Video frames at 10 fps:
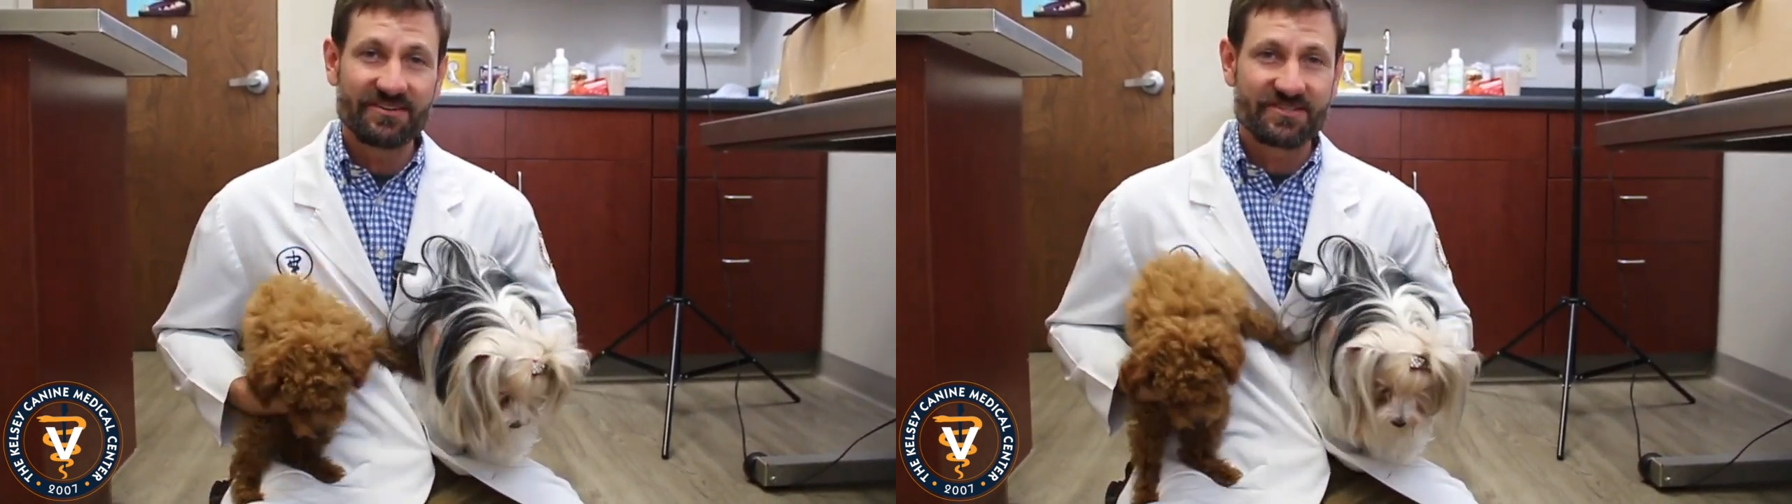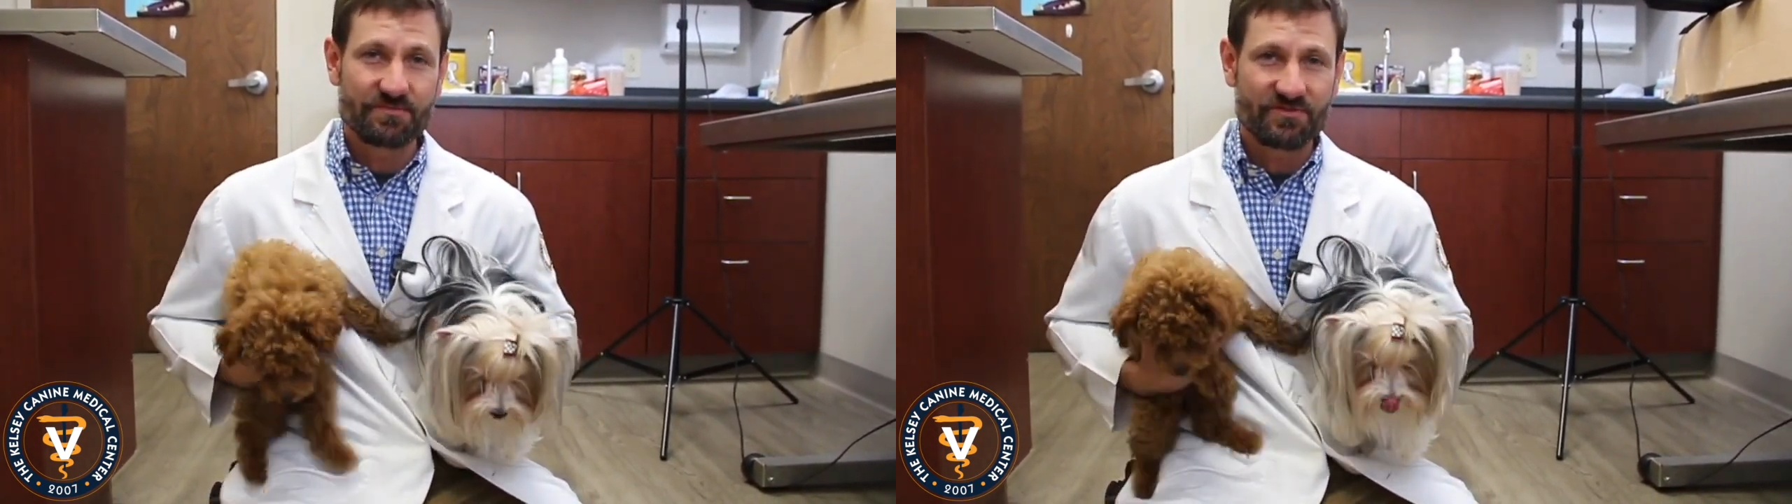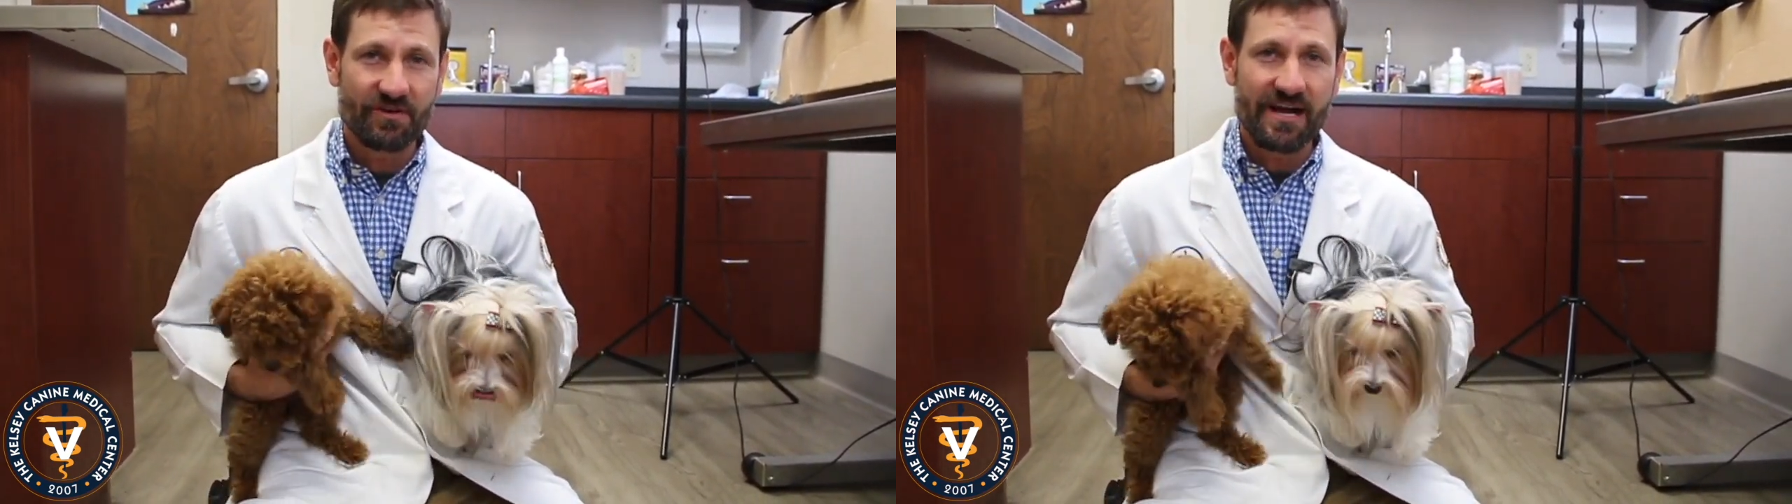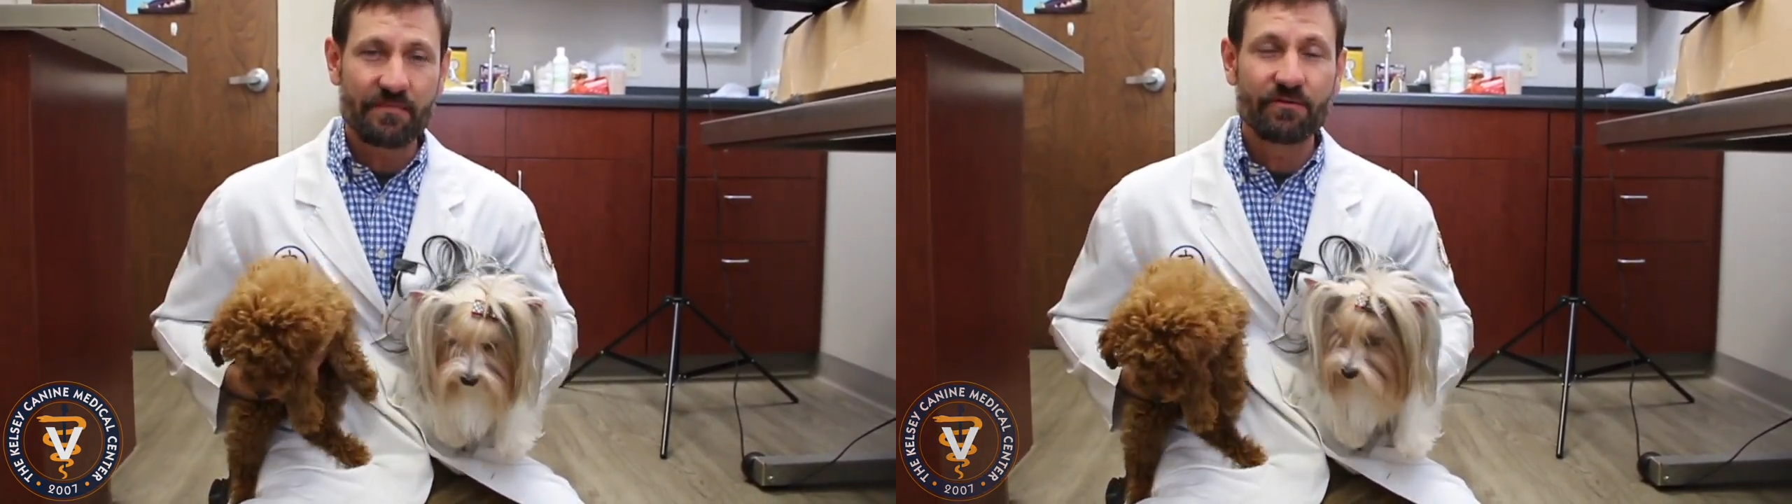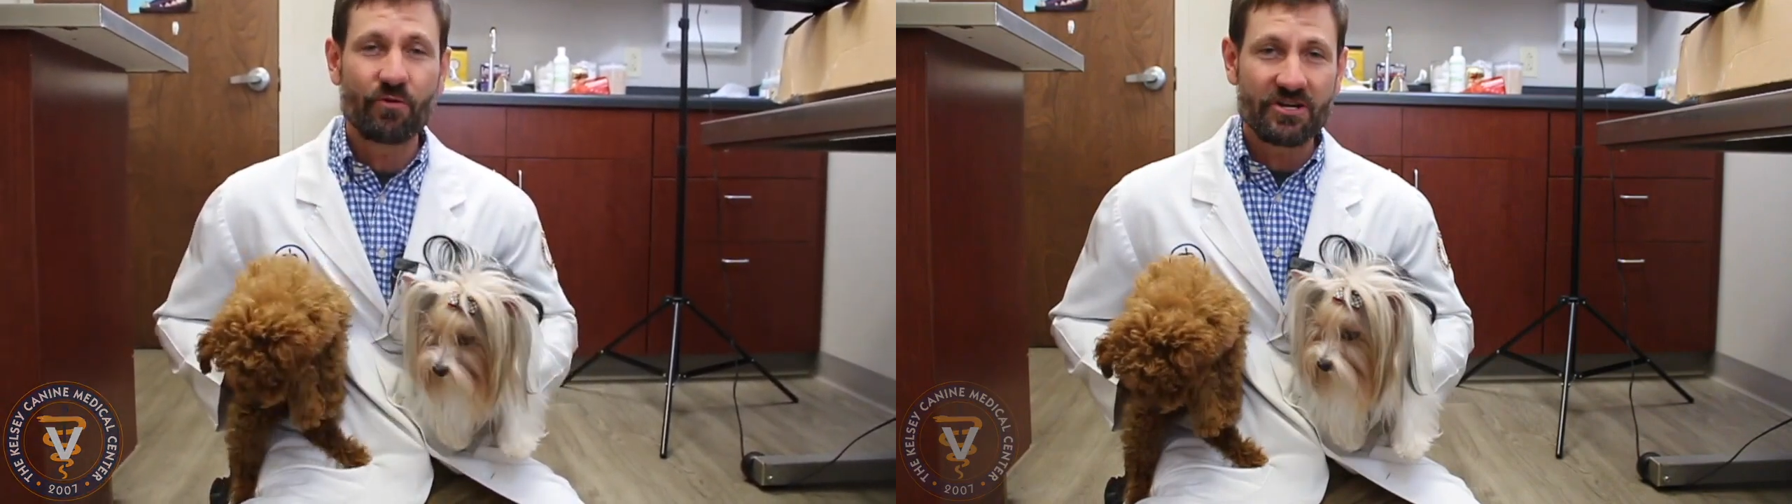to
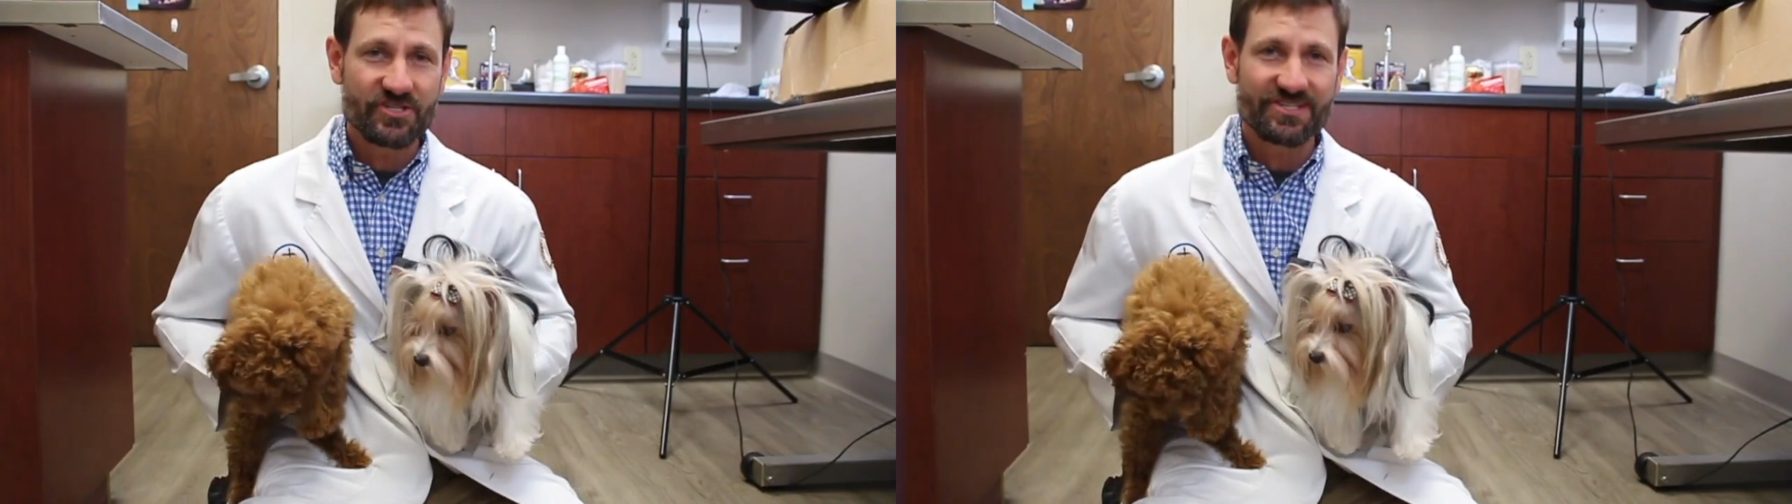subscribe and watch